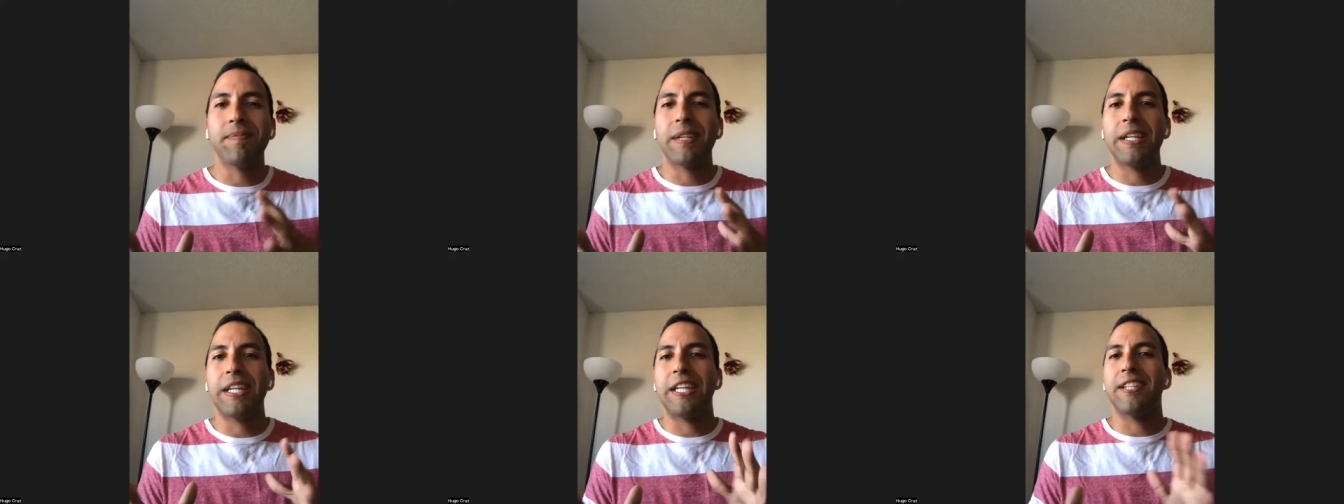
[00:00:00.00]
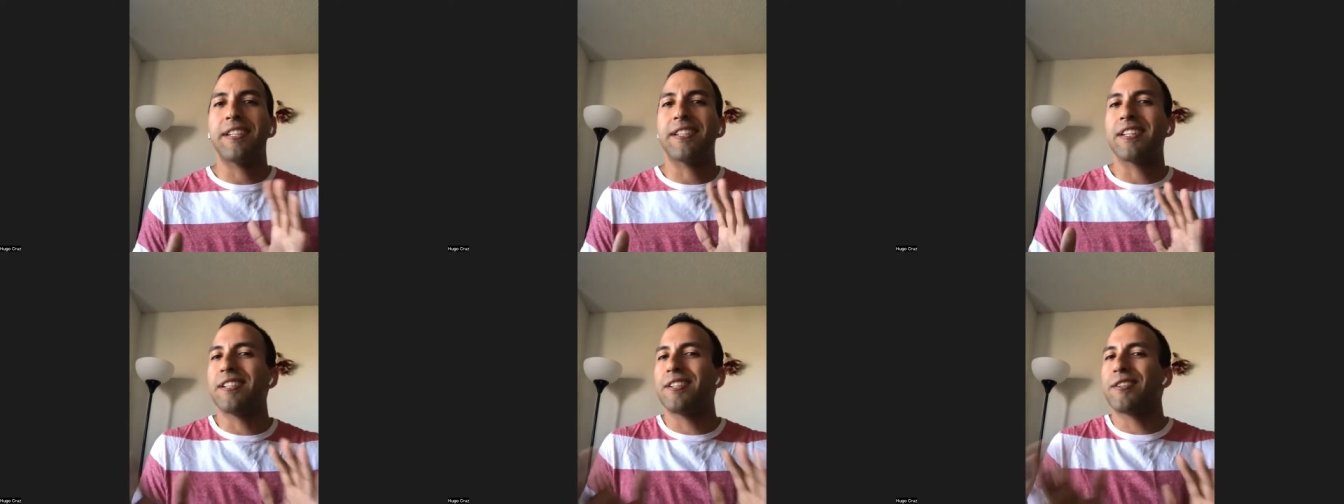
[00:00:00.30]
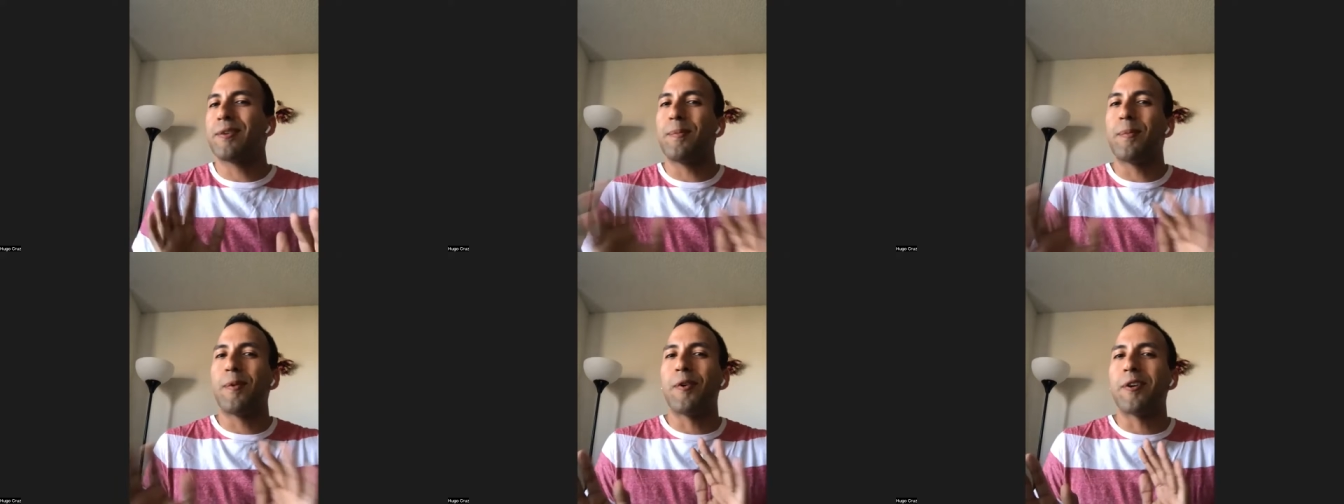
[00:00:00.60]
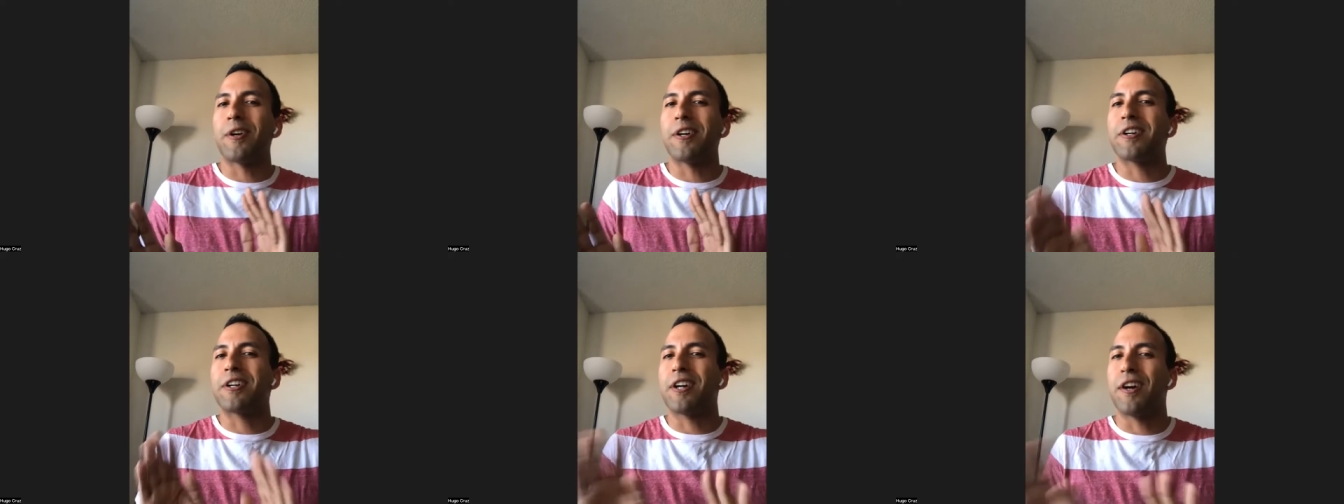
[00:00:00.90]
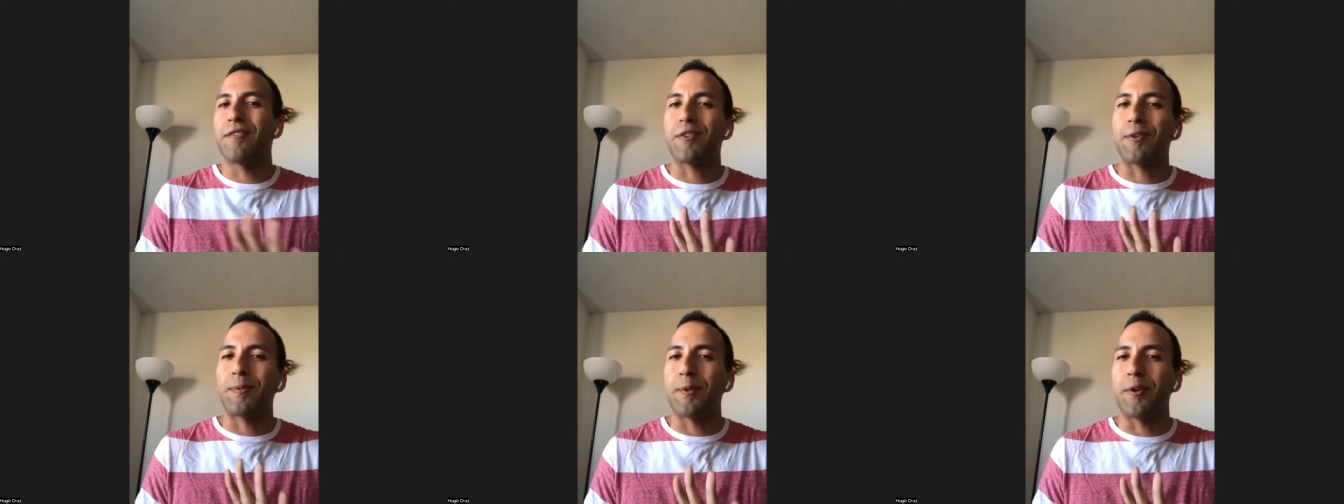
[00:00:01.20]
he's a little more
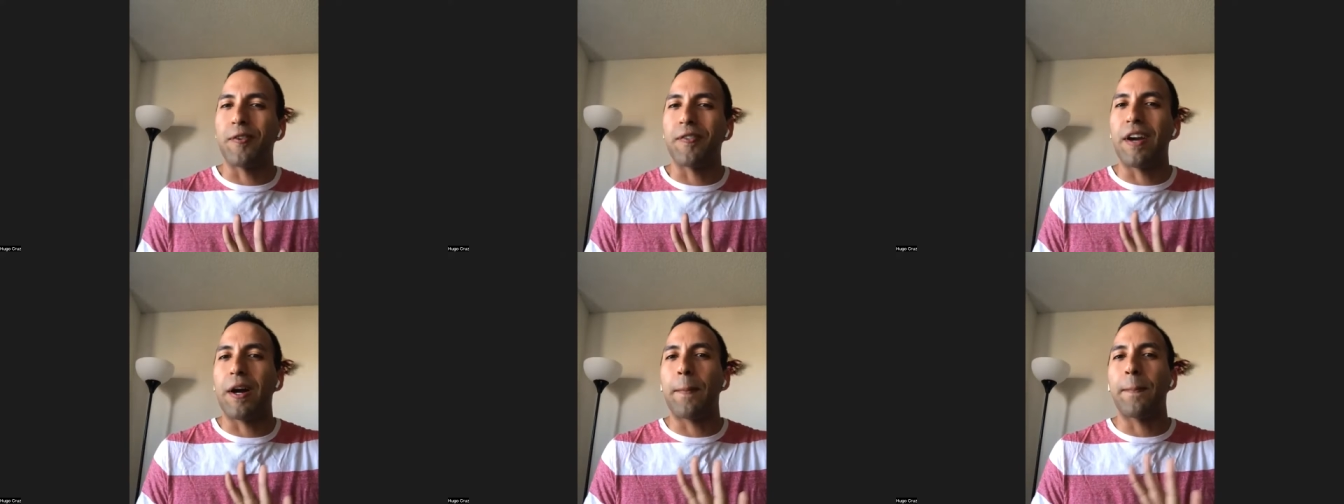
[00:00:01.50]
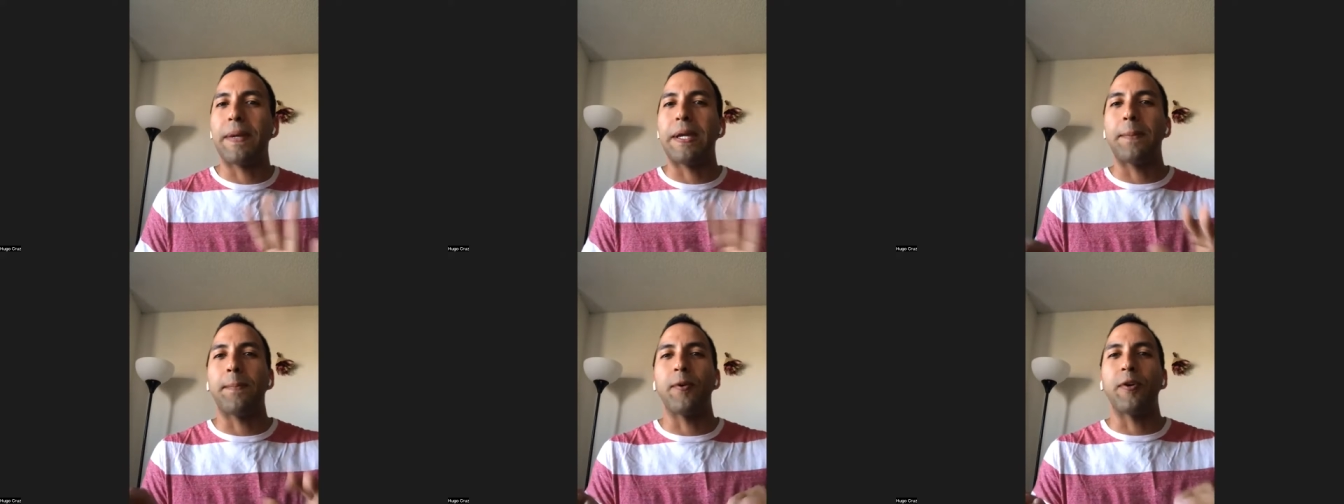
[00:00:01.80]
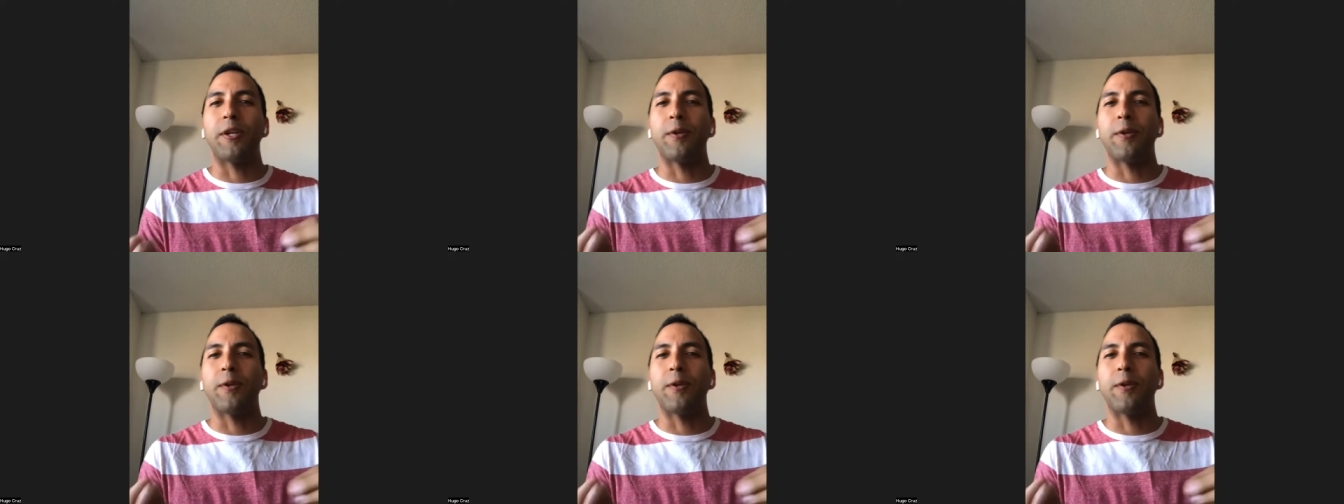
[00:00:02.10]
uncomfortable around people.